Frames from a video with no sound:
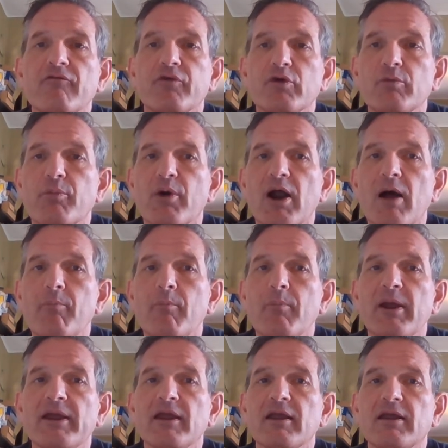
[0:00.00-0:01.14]
food prep,
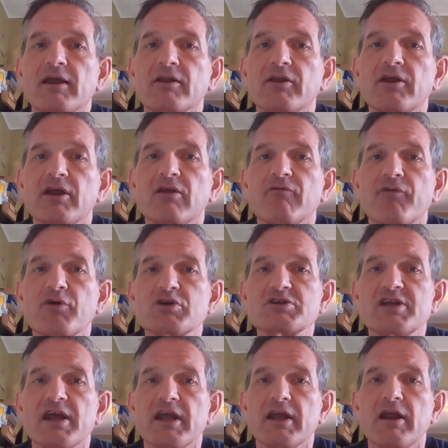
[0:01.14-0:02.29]
making kindling, and
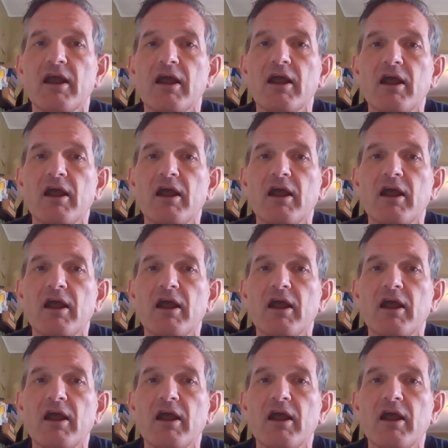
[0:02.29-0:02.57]
first aid.